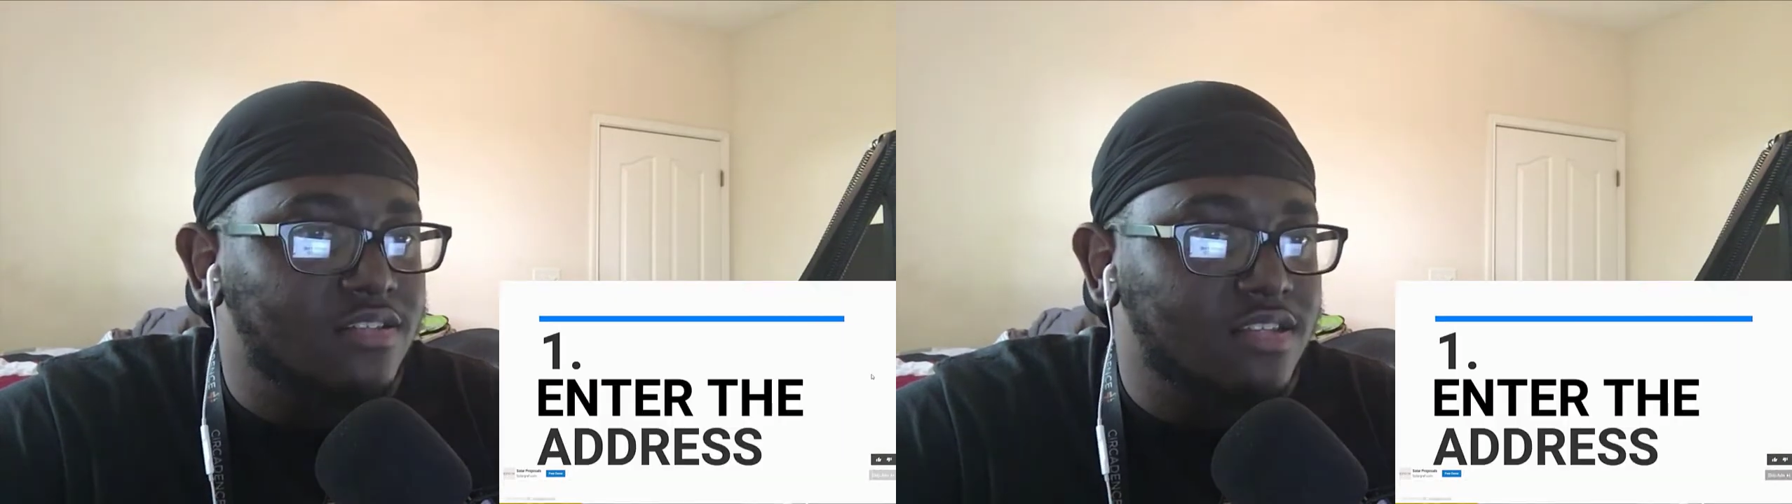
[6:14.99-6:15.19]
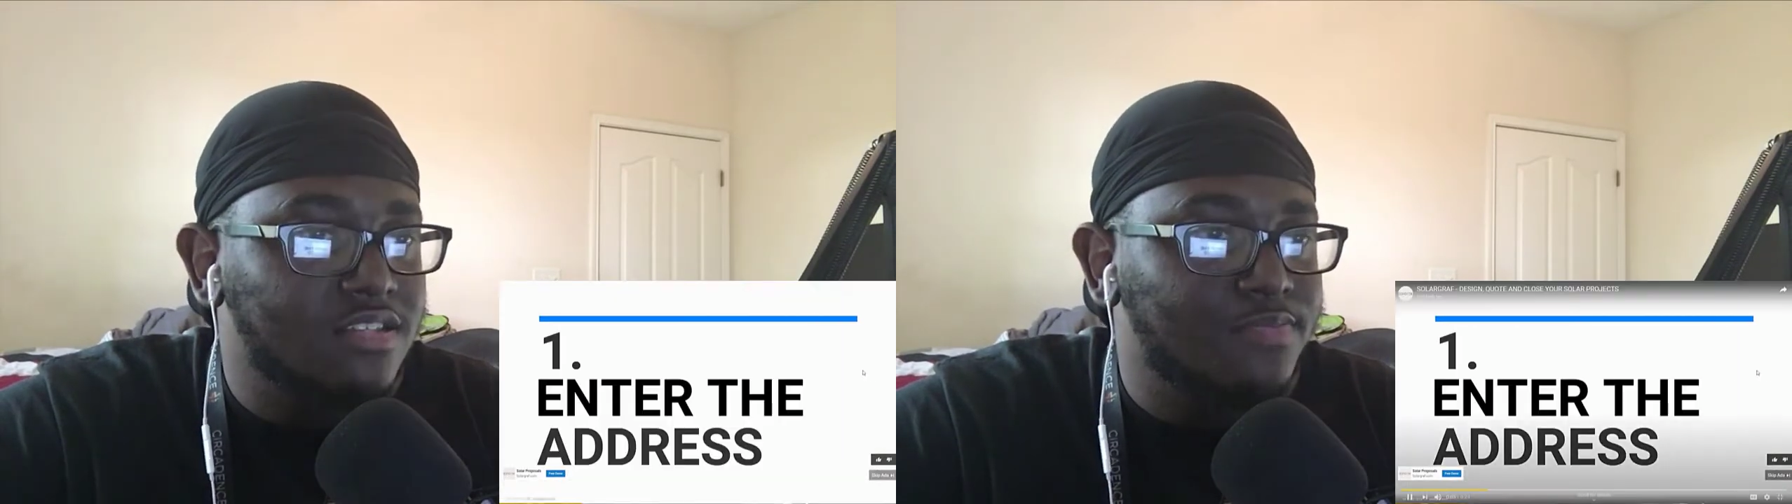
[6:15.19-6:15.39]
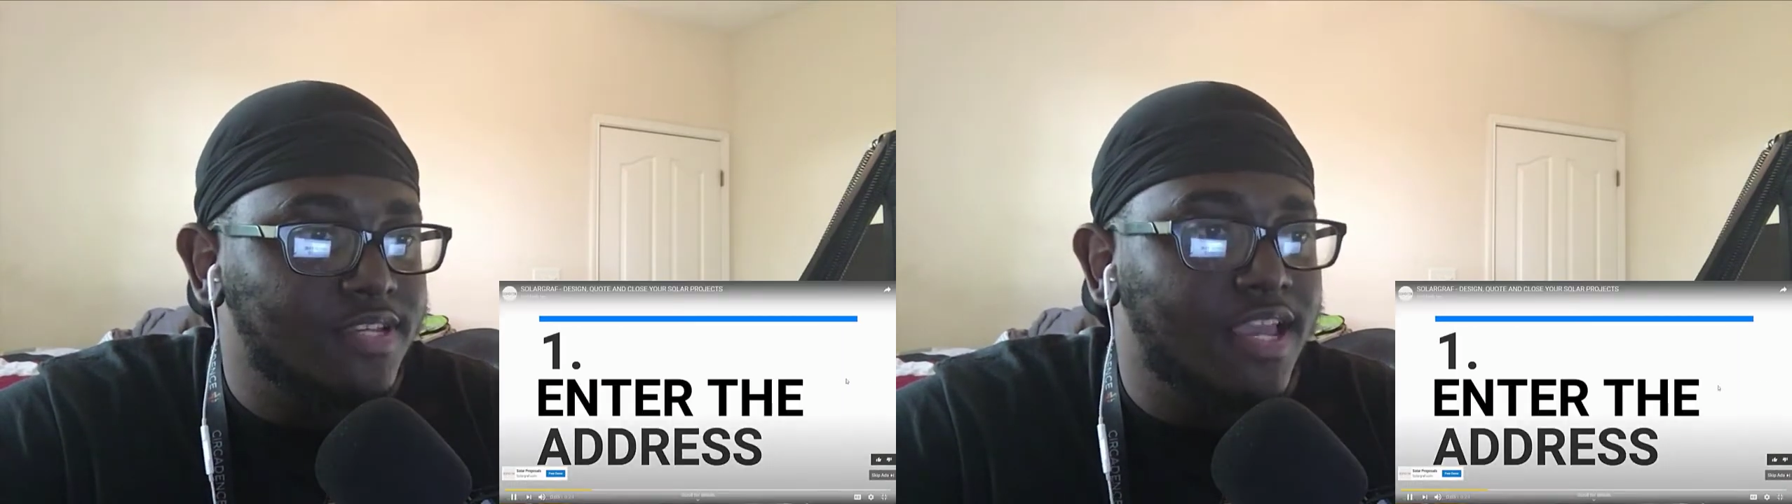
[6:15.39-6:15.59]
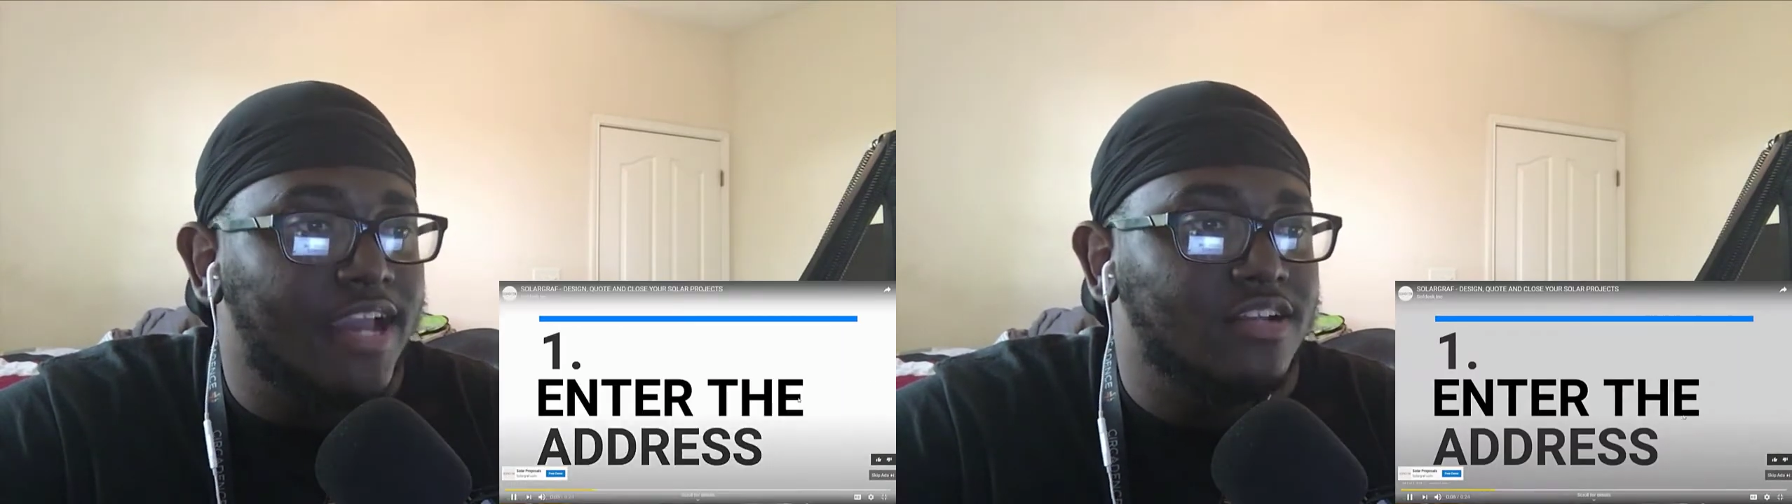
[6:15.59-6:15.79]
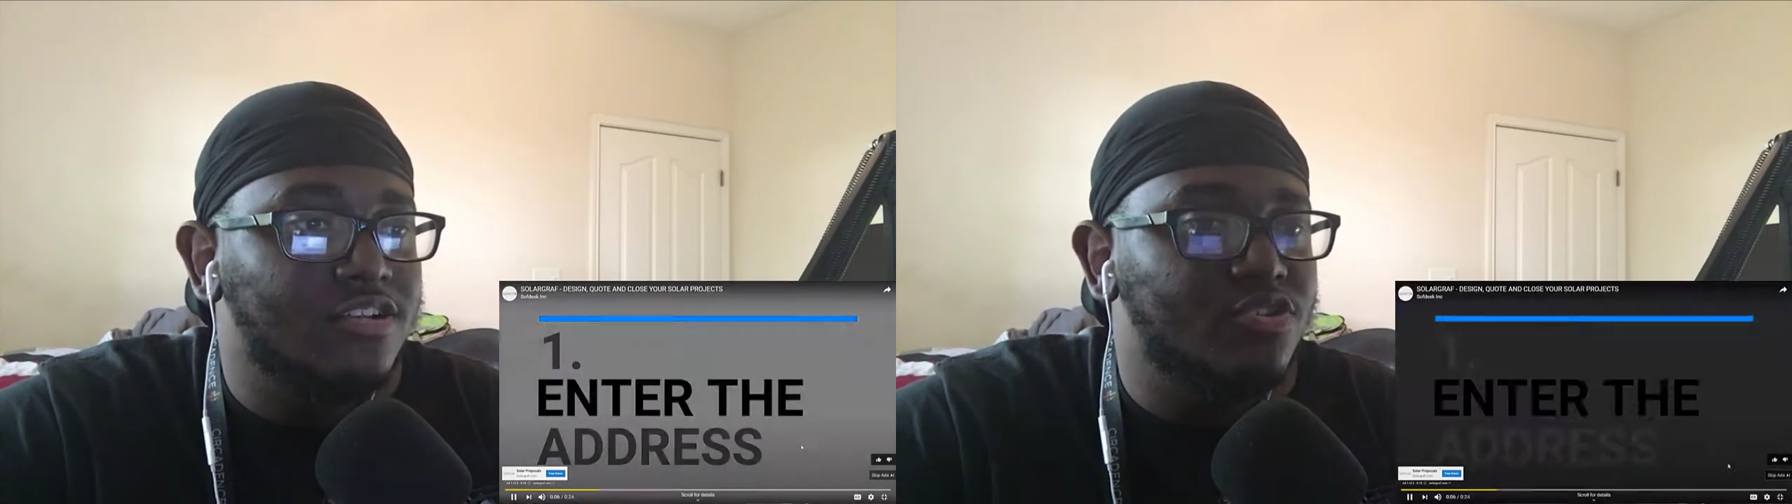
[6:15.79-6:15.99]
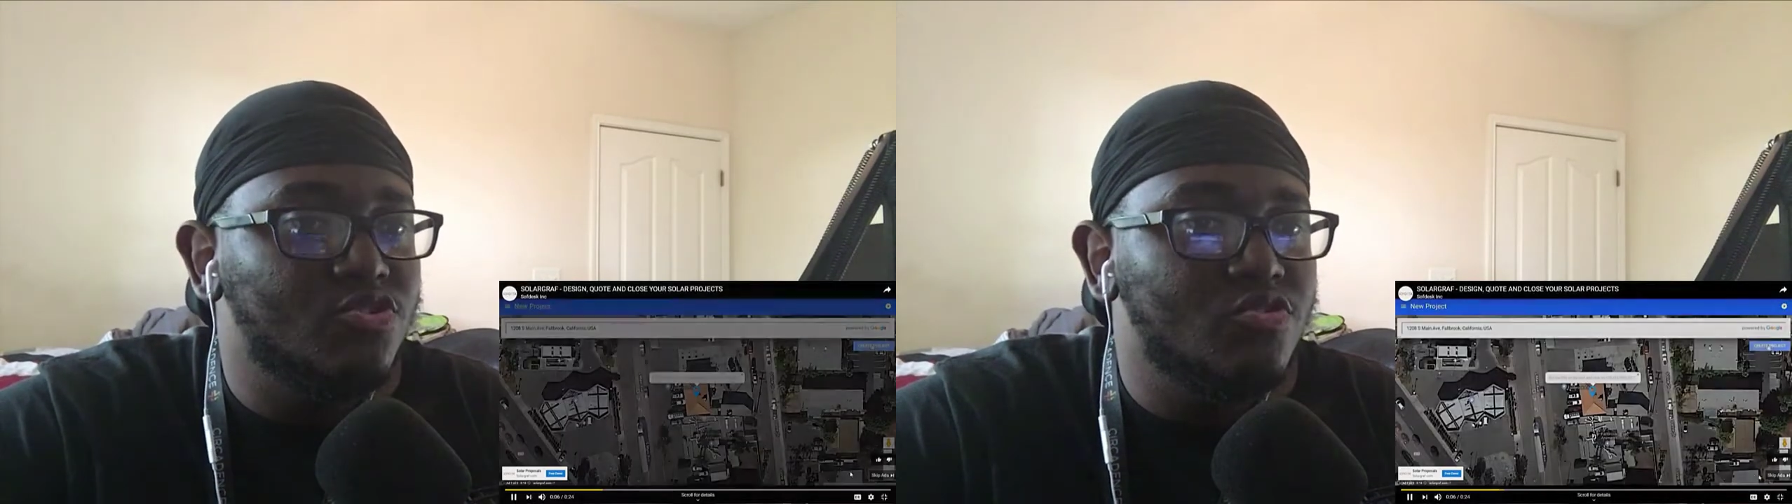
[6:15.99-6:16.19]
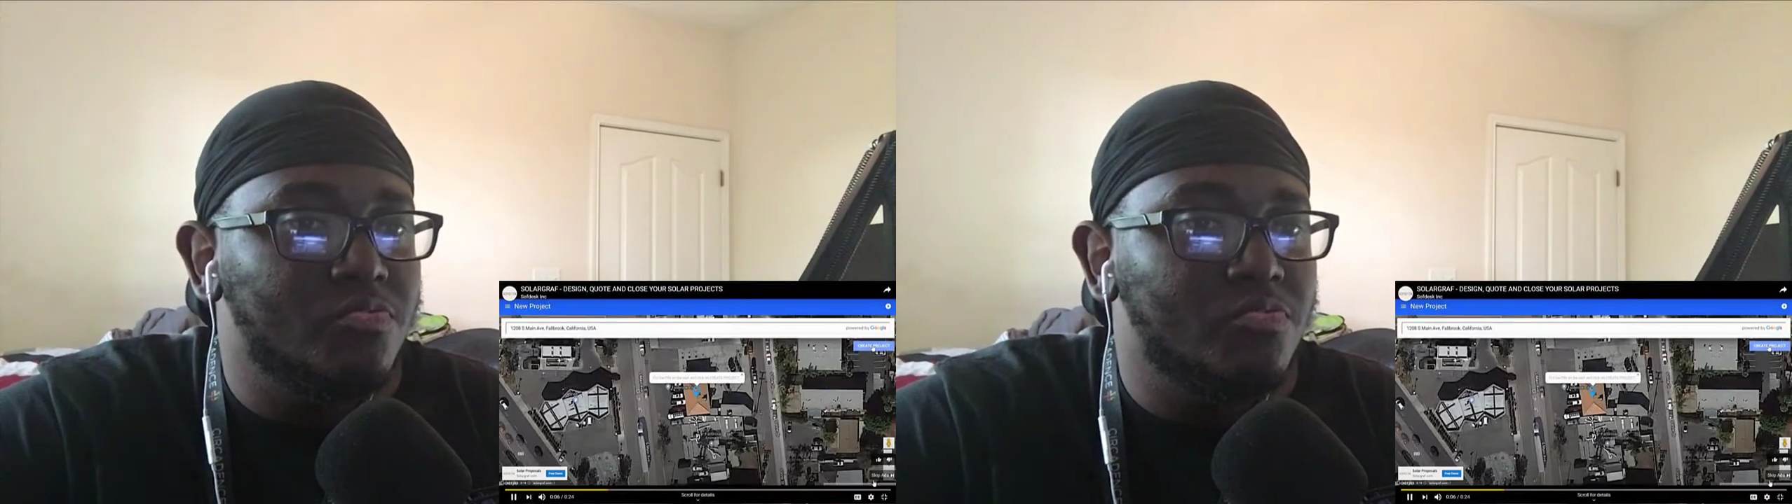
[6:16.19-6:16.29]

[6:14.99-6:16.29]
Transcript: teach me how to do